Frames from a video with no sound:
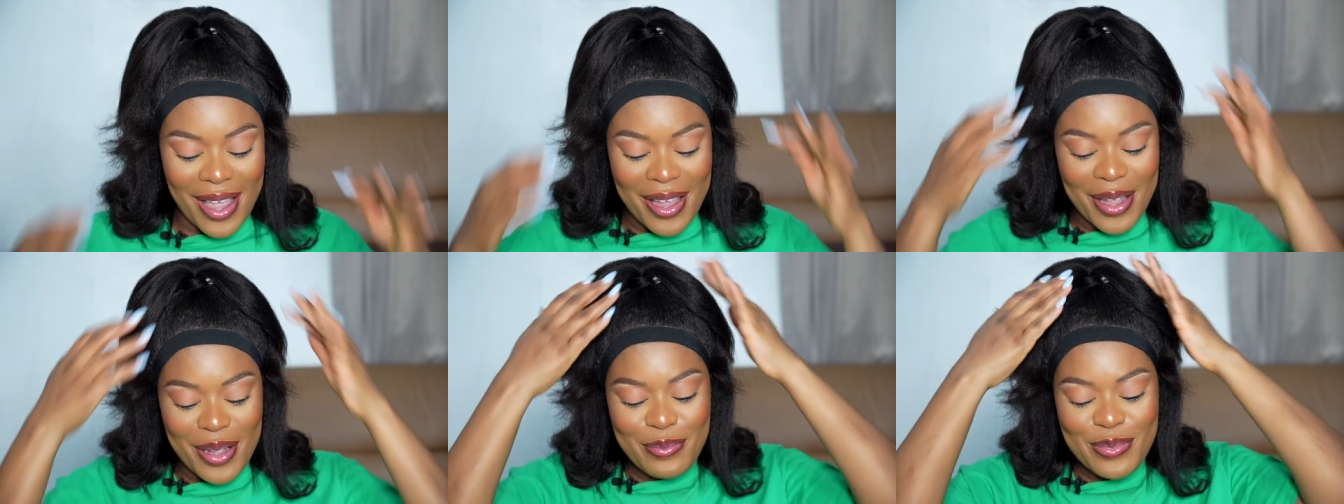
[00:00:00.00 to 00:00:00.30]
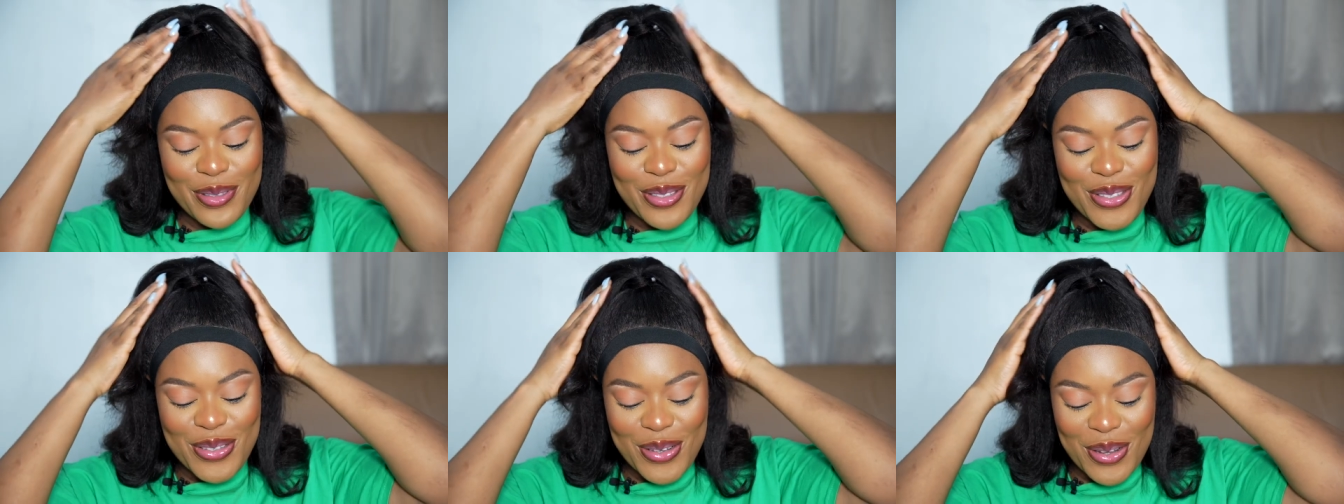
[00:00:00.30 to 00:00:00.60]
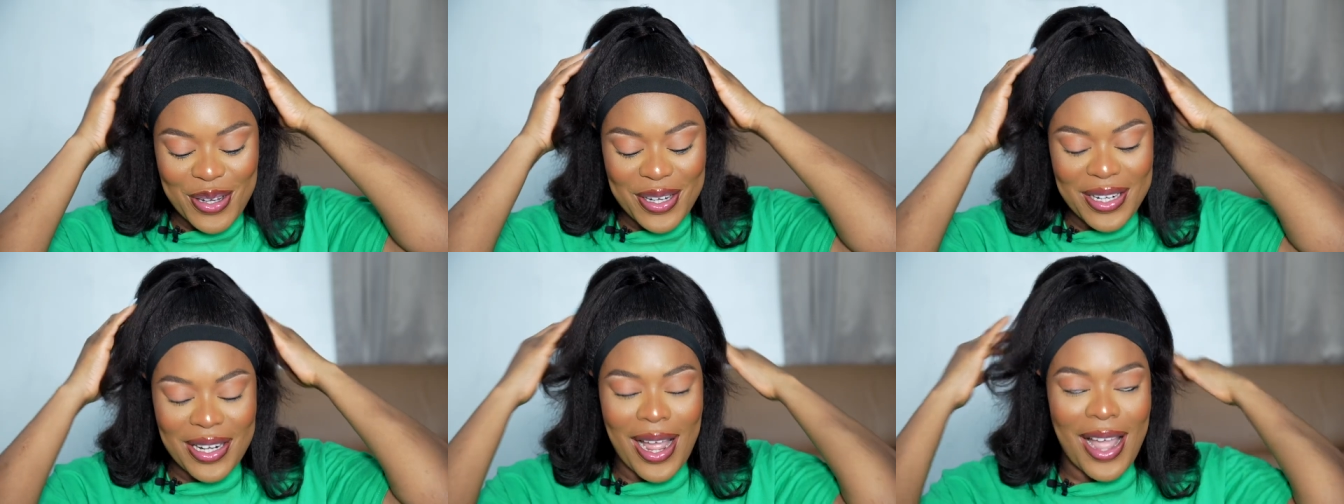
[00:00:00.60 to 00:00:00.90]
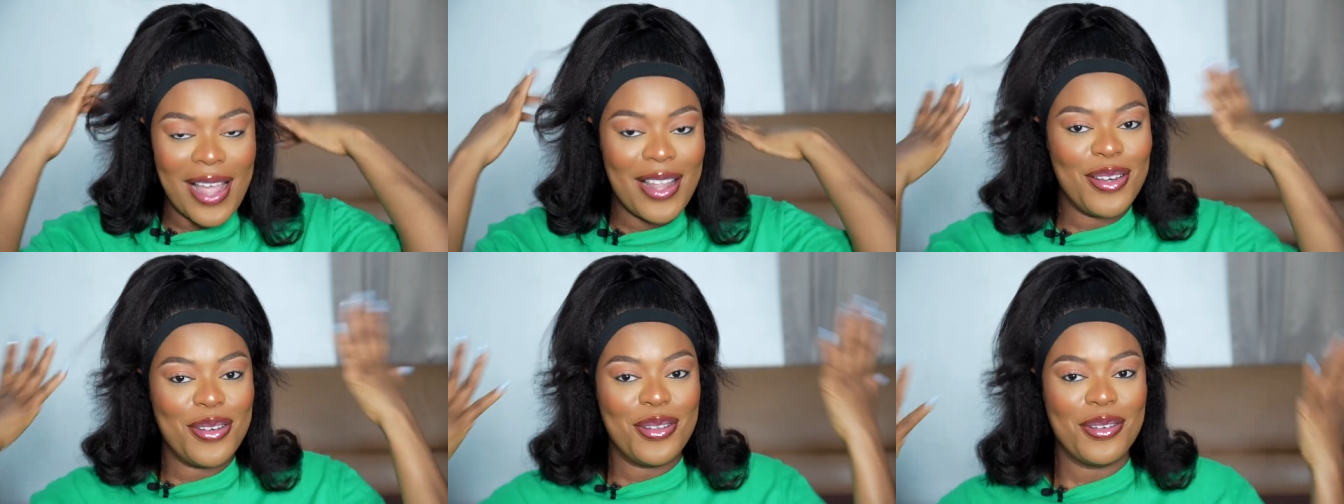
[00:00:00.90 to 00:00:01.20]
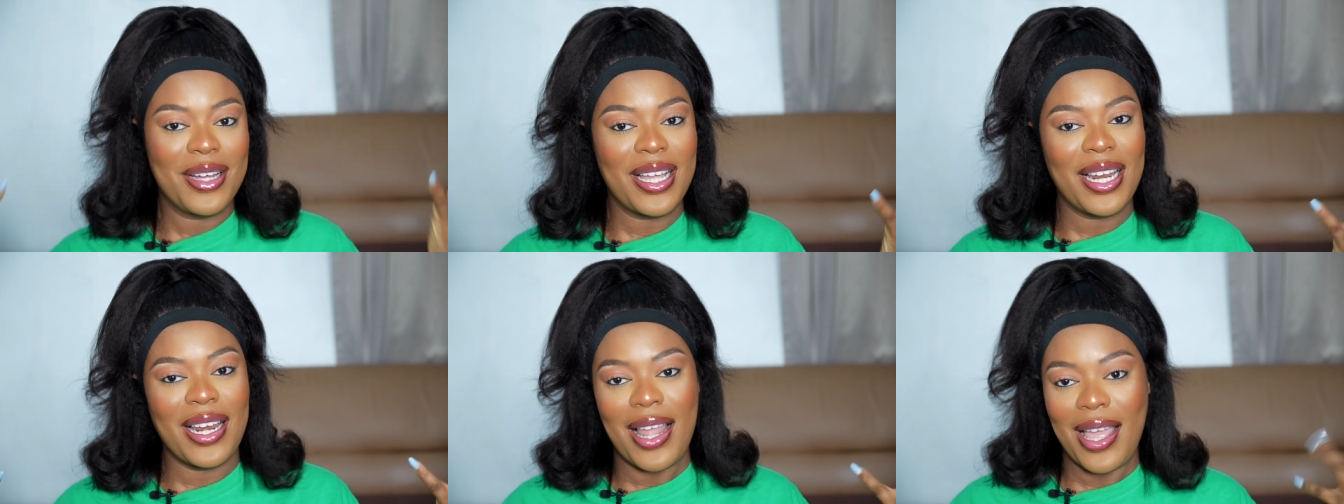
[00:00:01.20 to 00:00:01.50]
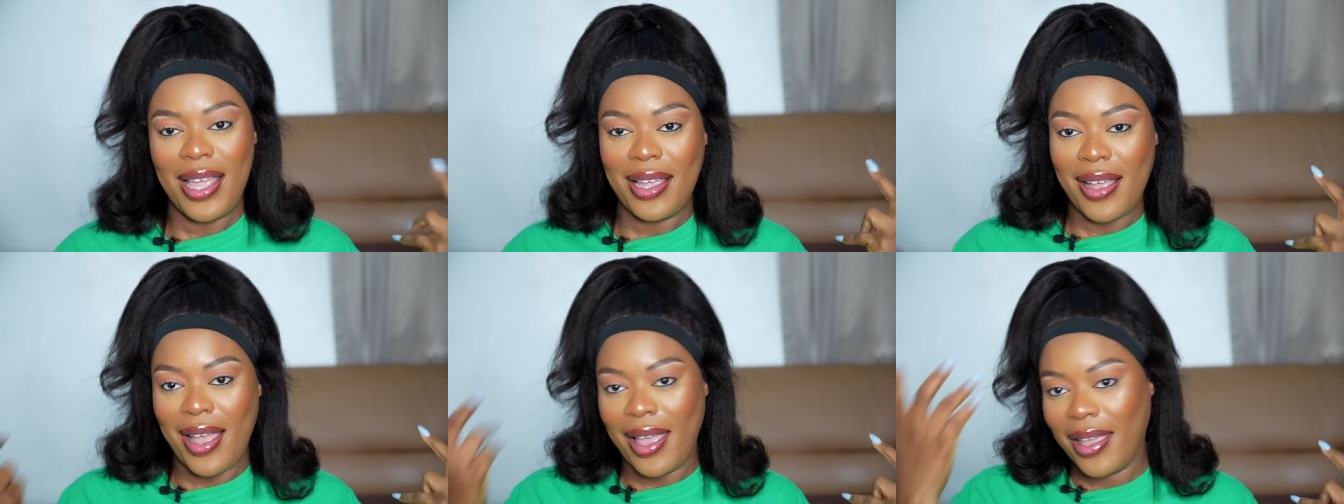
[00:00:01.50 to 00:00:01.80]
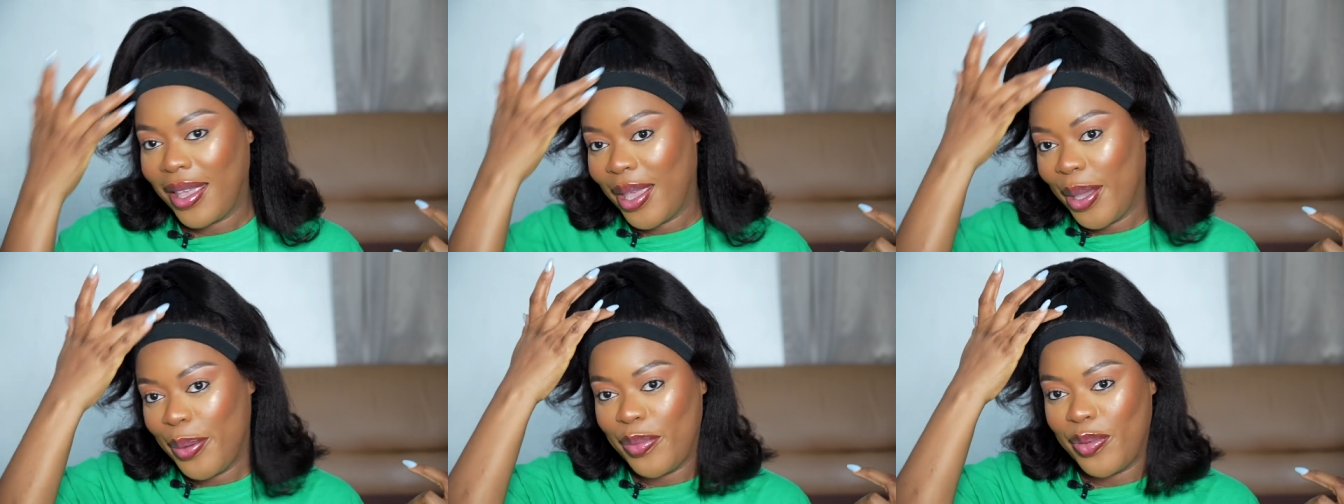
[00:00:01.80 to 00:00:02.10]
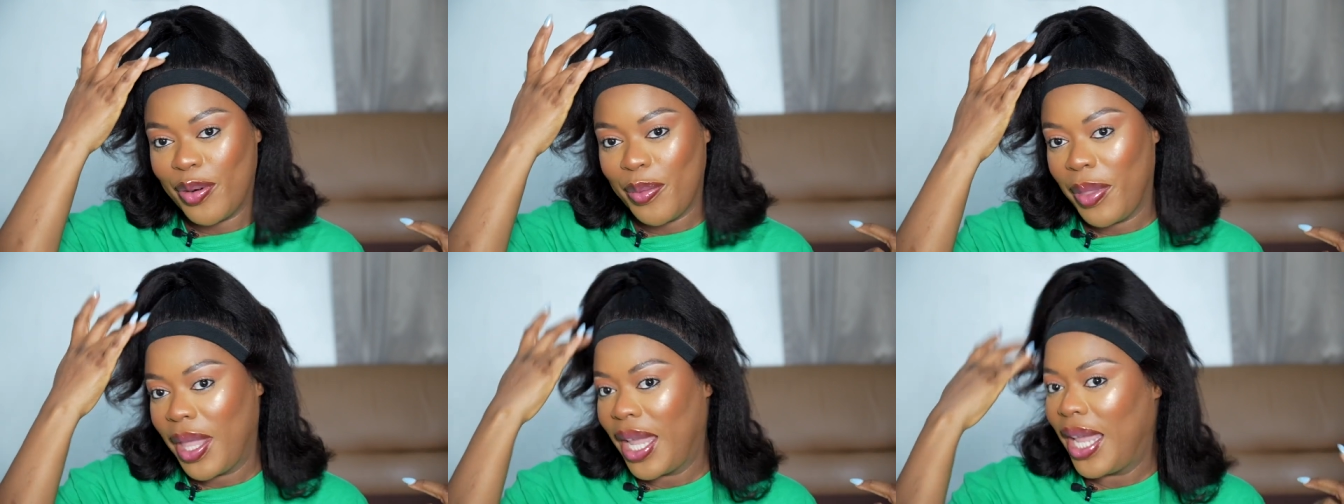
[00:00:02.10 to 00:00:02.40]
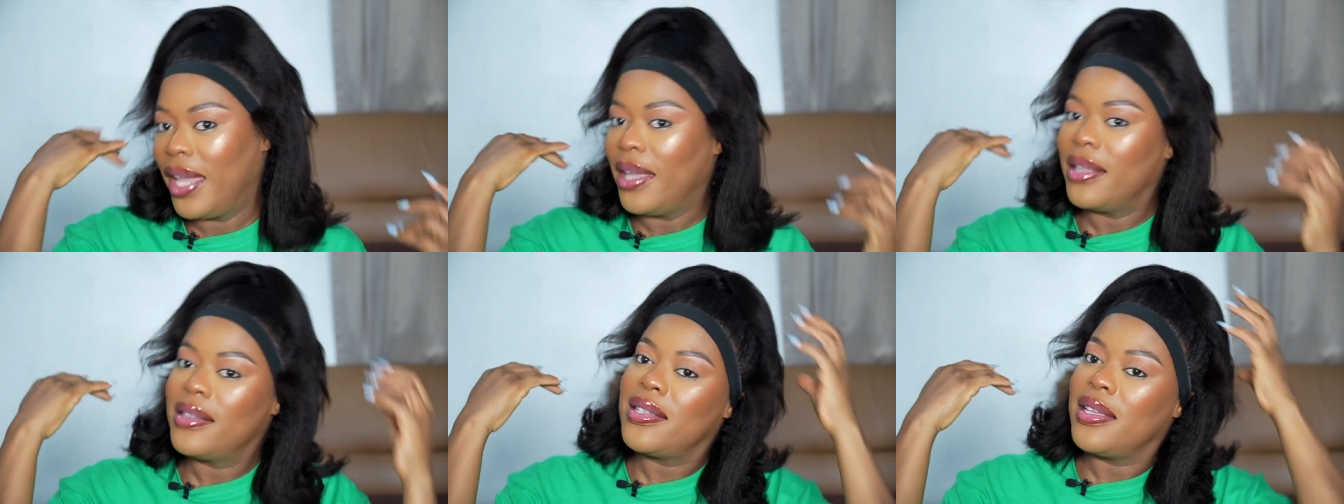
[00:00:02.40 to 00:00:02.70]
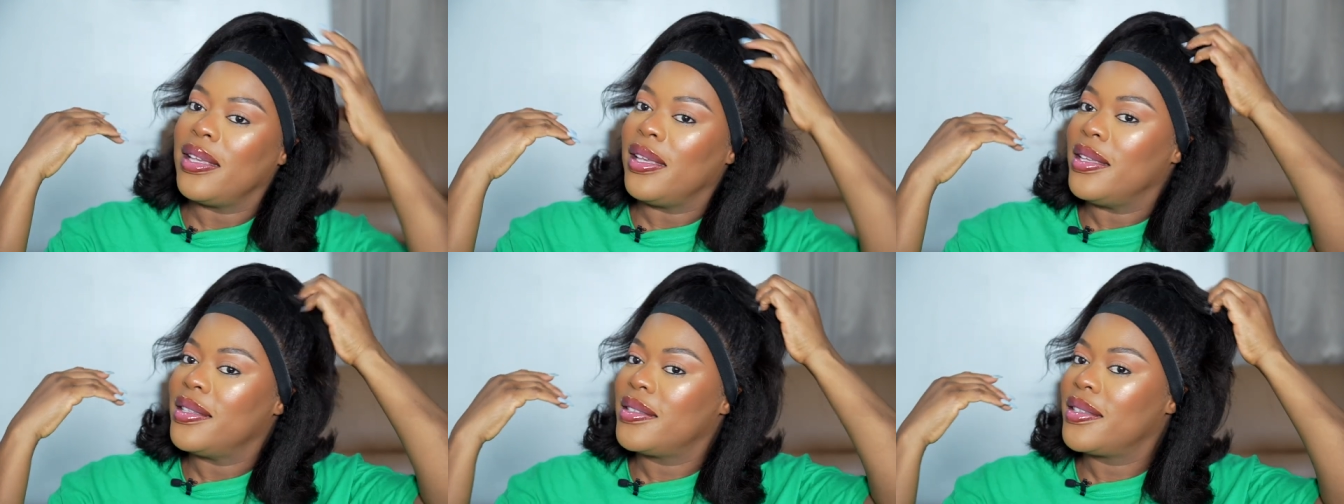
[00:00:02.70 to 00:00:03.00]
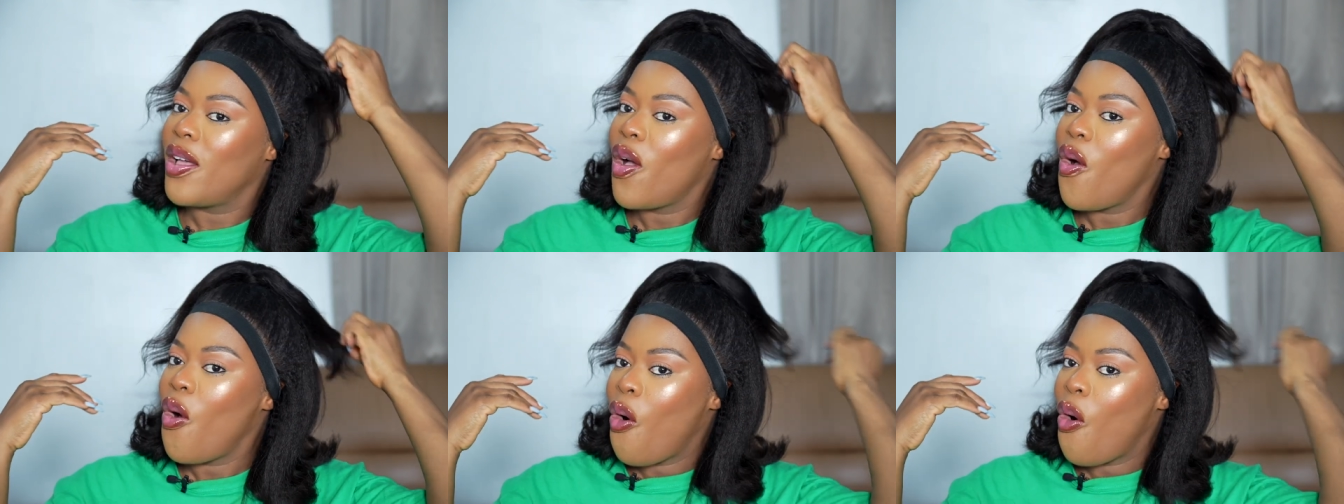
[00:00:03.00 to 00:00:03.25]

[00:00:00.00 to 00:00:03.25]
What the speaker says: I am done. I look like I came from the 80s